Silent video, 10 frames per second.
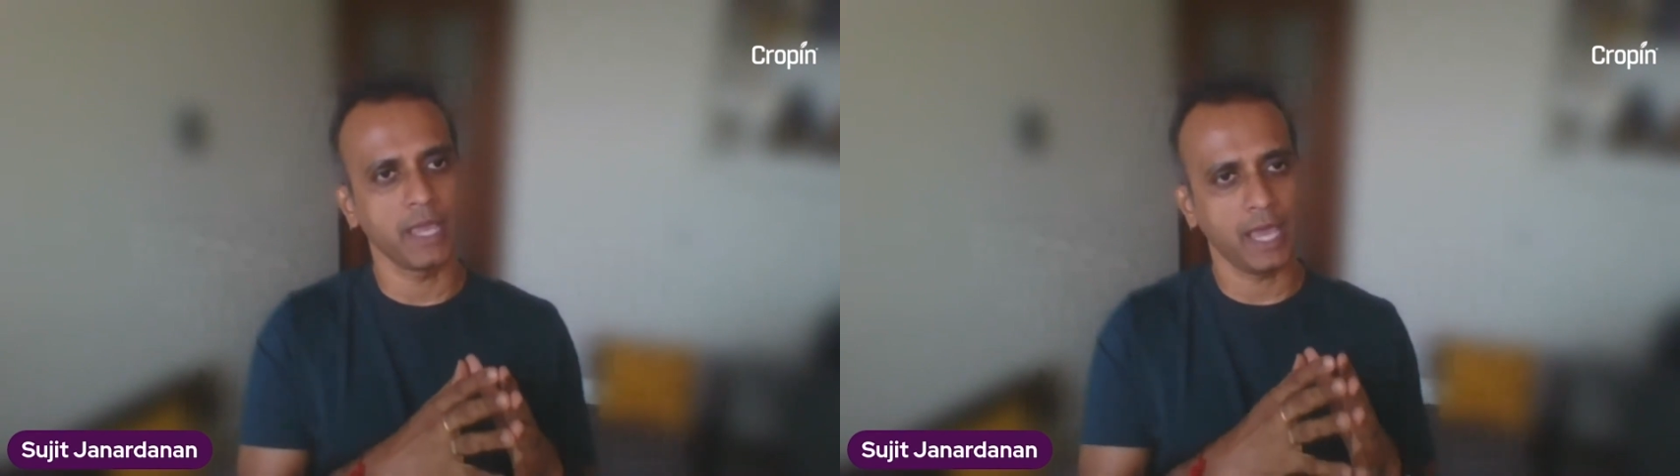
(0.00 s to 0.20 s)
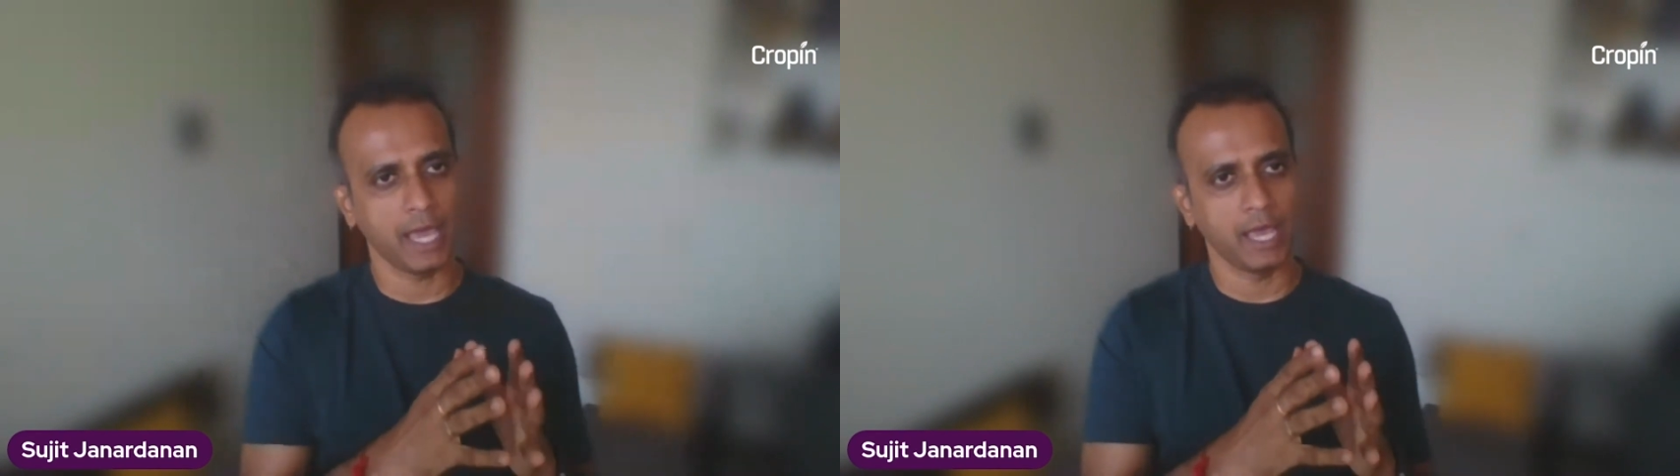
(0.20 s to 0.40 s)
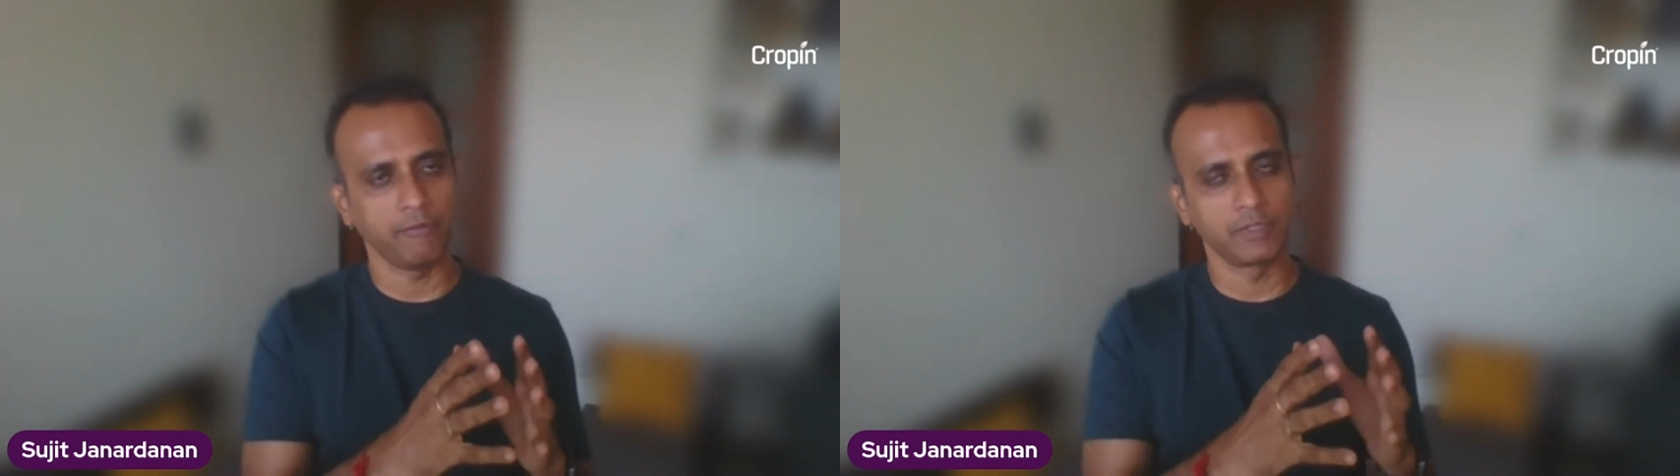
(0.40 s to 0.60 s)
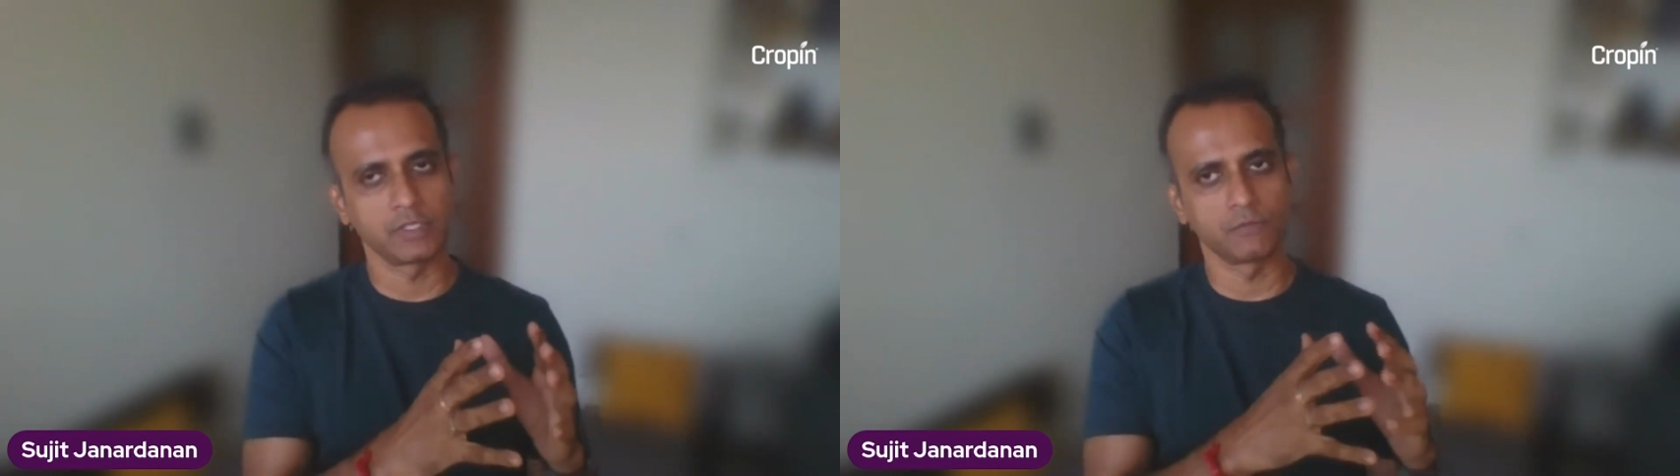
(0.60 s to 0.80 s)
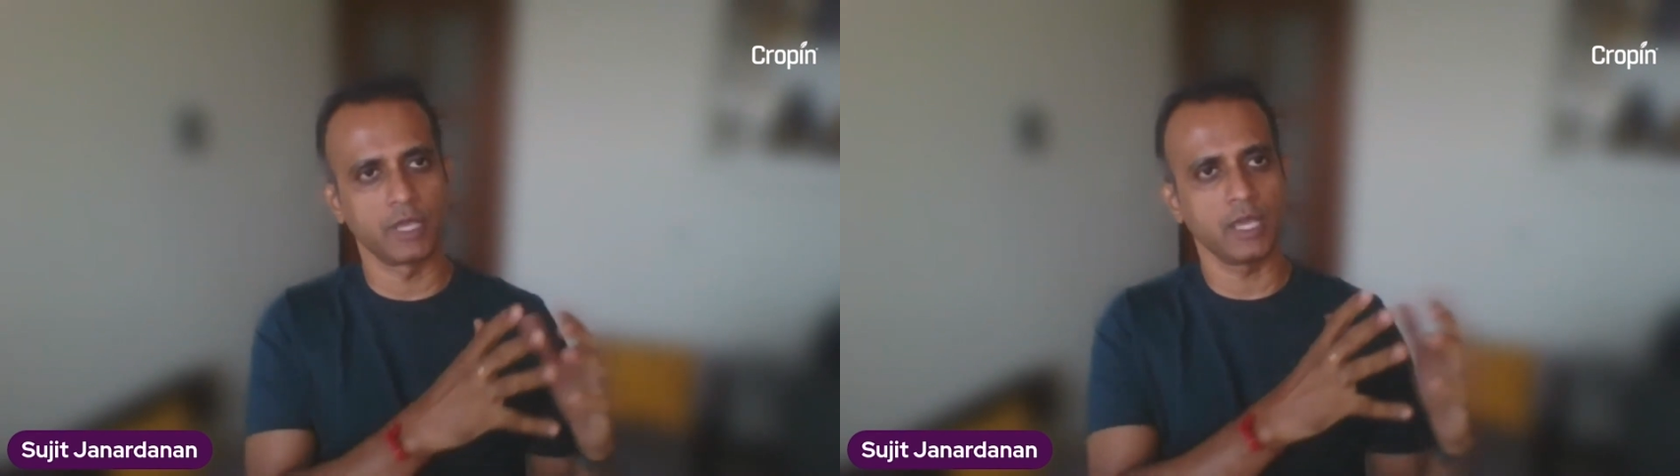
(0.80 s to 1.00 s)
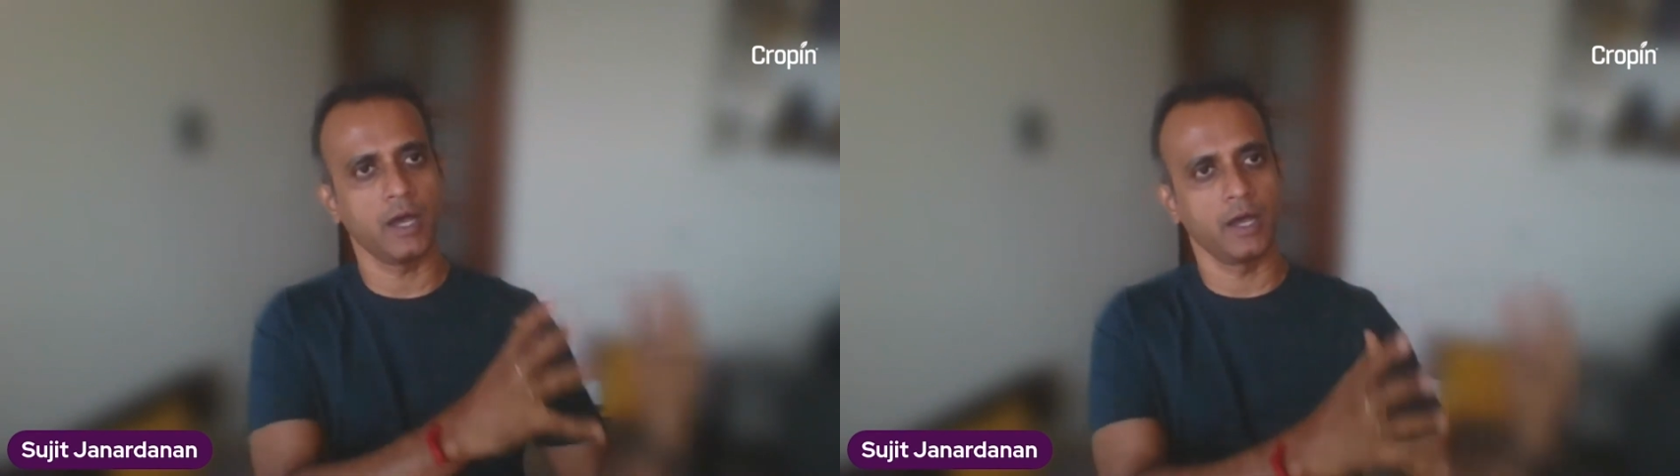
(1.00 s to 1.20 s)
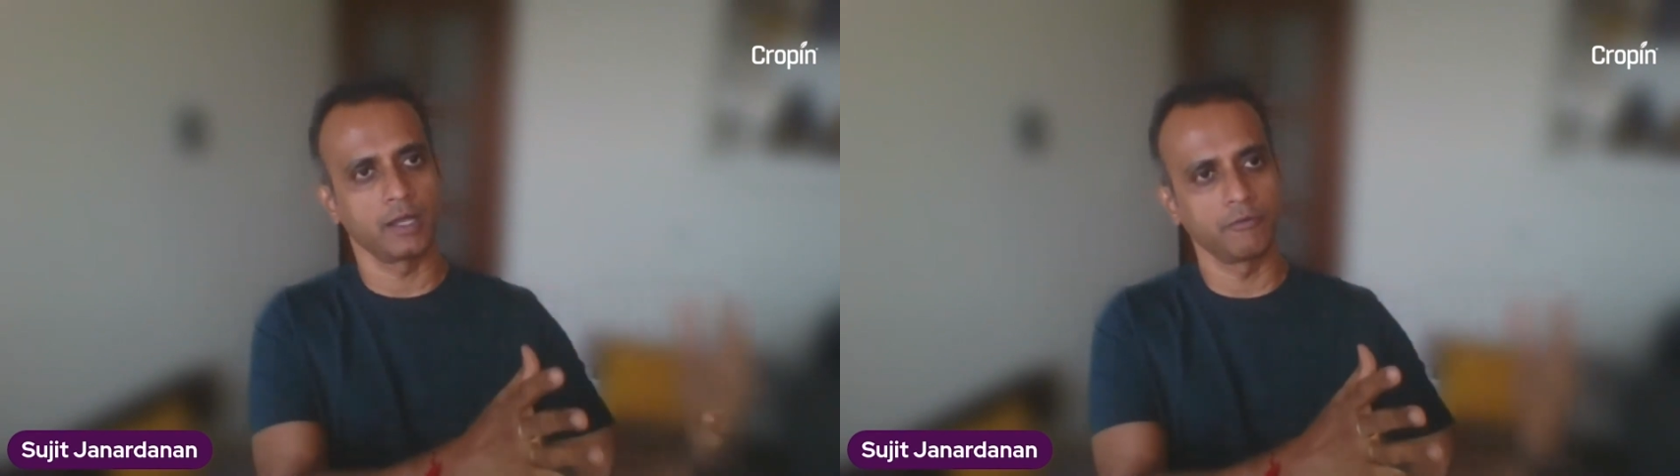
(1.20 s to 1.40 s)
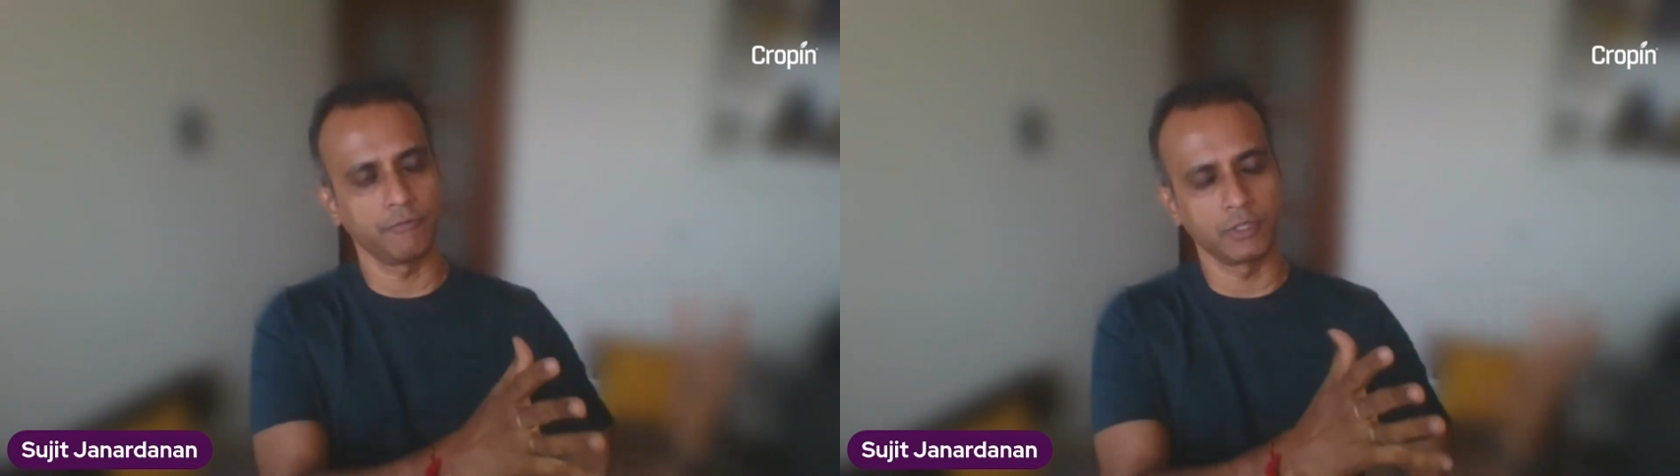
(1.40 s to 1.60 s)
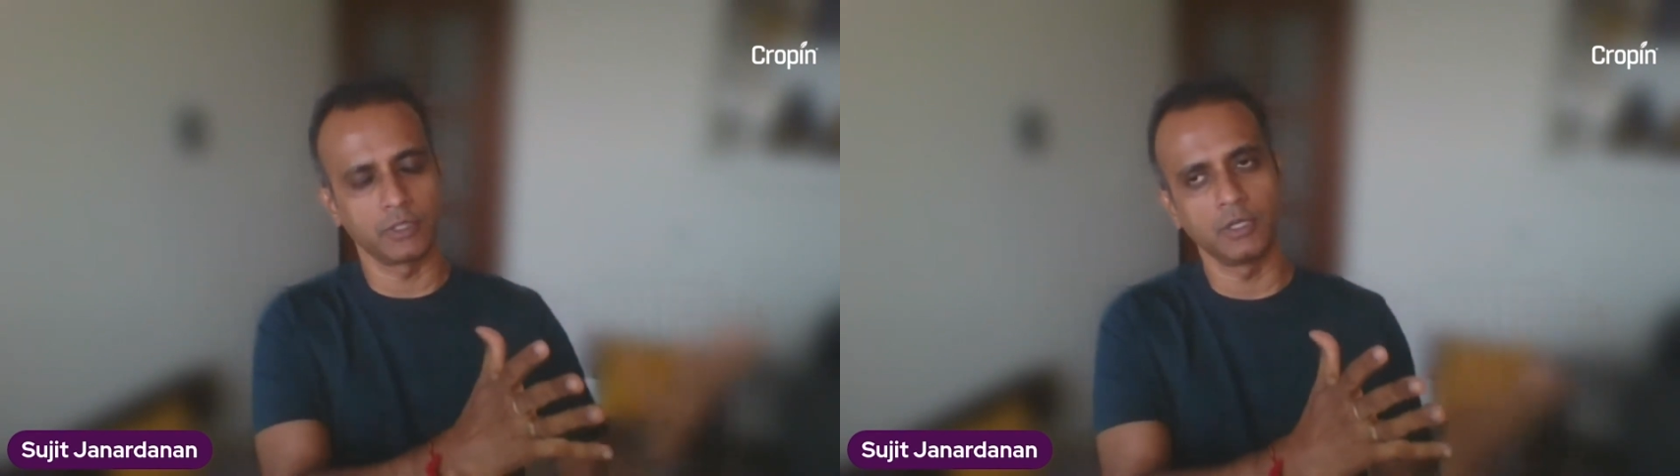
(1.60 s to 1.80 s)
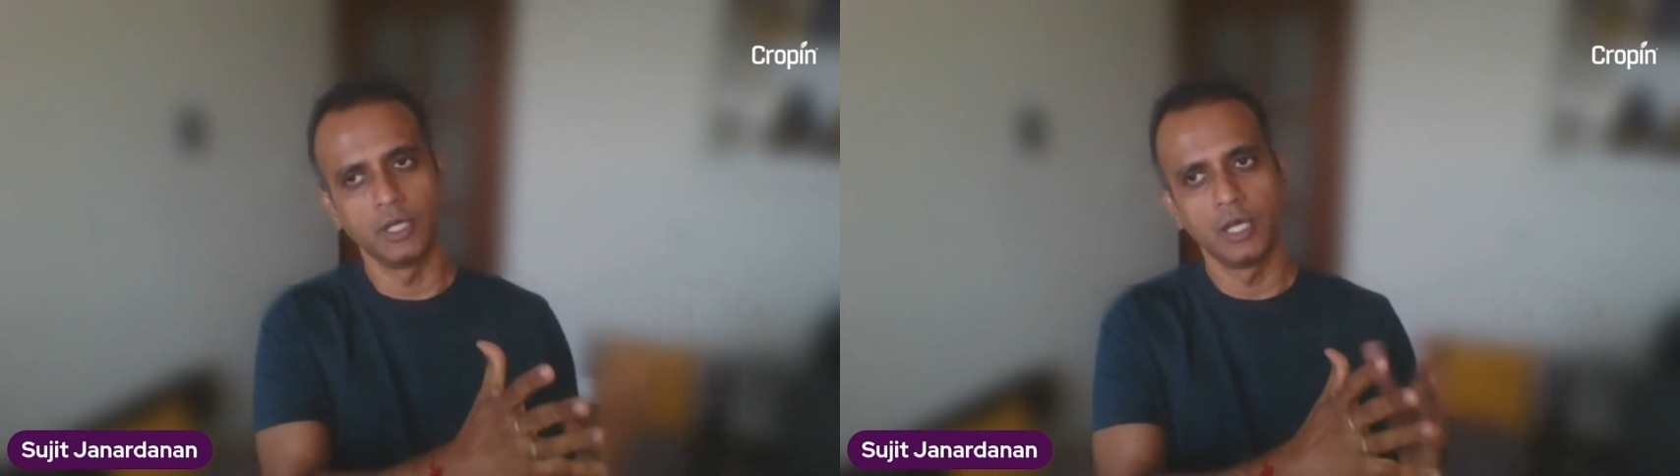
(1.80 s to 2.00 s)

have is way higher for a